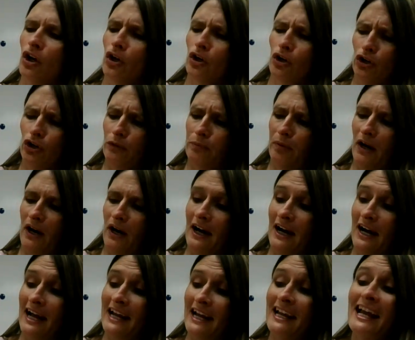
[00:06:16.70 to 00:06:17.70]

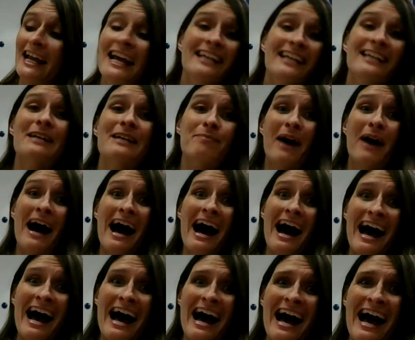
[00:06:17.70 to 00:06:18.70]
Goodbye.
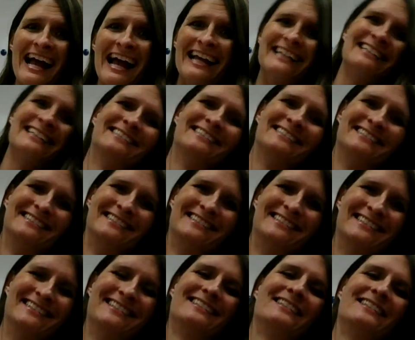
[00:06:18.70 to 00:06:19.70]
Goodbye.
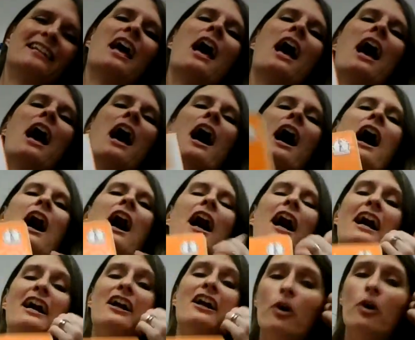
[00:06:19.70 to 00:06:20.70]

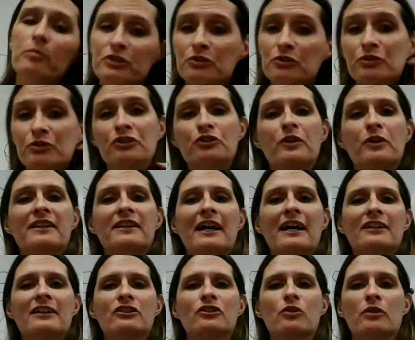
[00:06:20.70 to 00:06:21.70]
I hoped you enjoyed
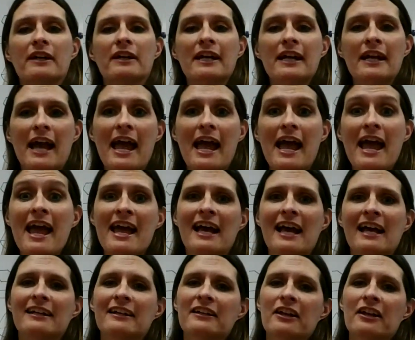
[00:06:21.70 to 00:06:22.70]
that story.
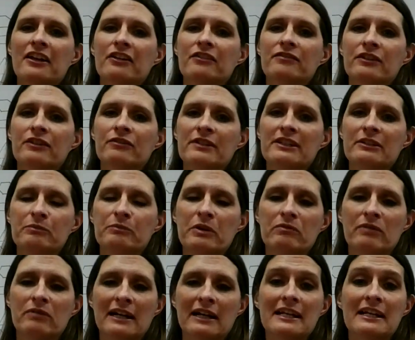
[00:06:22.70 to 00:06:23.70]
And another fun reason we
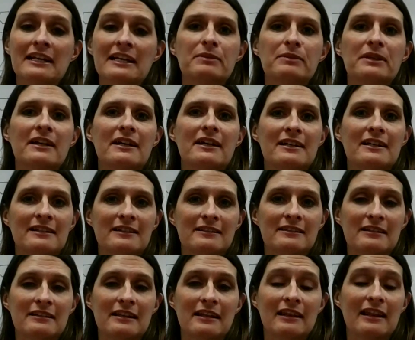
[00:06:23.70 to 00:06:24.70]
read it is
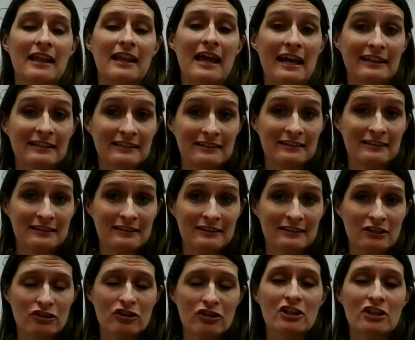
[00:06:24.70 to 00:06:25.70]
because last
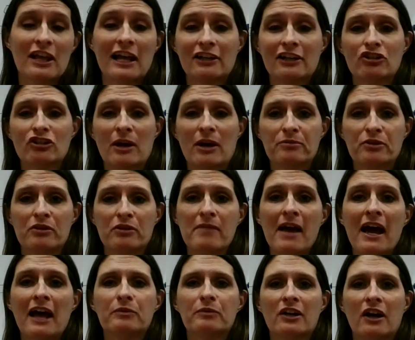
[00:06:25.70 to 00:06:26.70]
the last chapter in
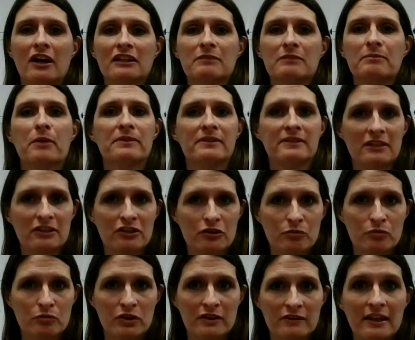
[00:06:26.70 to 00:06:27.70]
math we talked about position
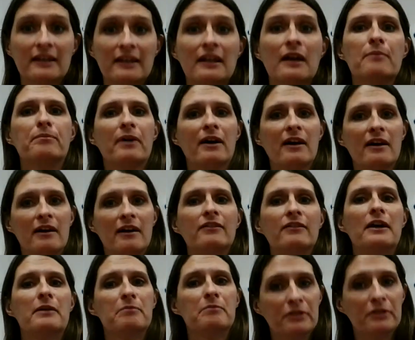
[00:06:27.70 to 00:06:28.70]
words like above
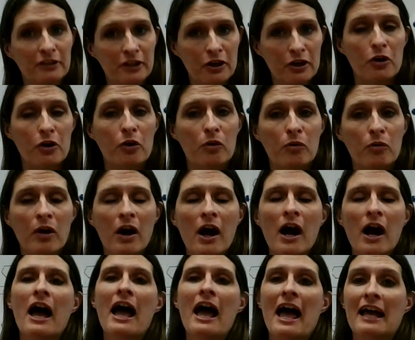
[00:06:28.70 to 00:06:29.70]
and below
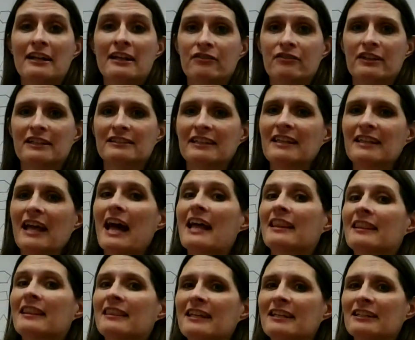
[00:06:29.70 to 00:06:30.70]
and different things like that.
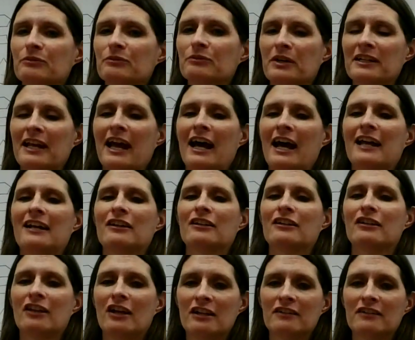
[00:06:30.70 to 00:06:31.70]
And this one had a
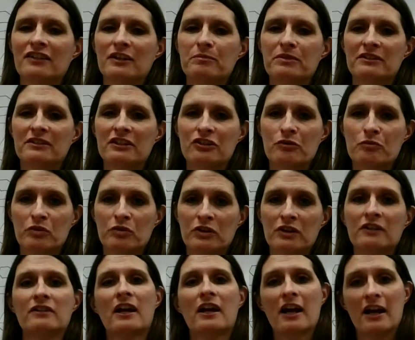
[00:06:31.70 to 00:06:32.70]
lot of good position
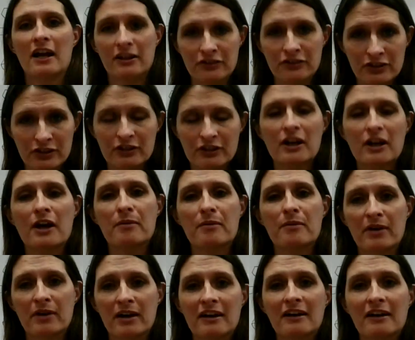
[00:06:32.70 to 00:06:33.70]
word under,
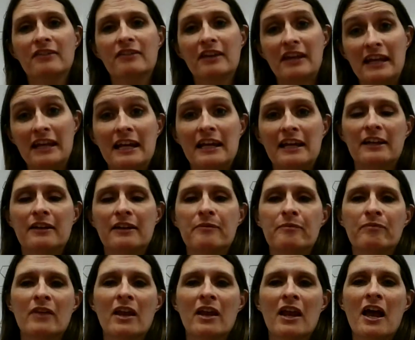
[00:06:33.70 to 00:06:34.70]
above, in.
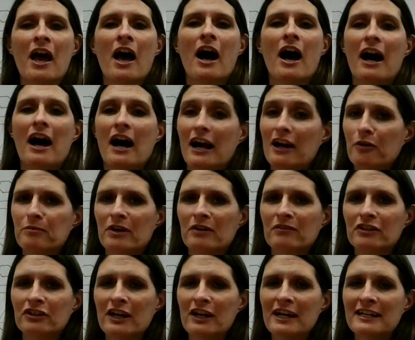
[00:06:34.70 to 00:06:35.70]
I hope you have
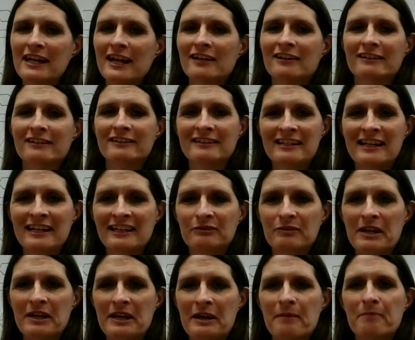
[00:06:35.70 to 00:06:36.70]
a great day and I'll see you next
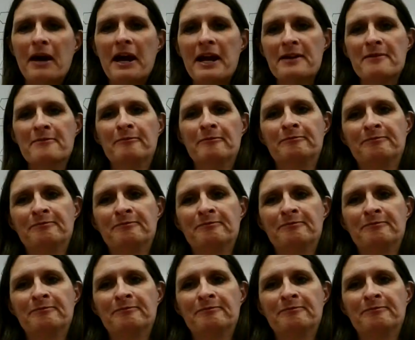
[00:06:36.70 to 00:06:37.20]
week. Bye.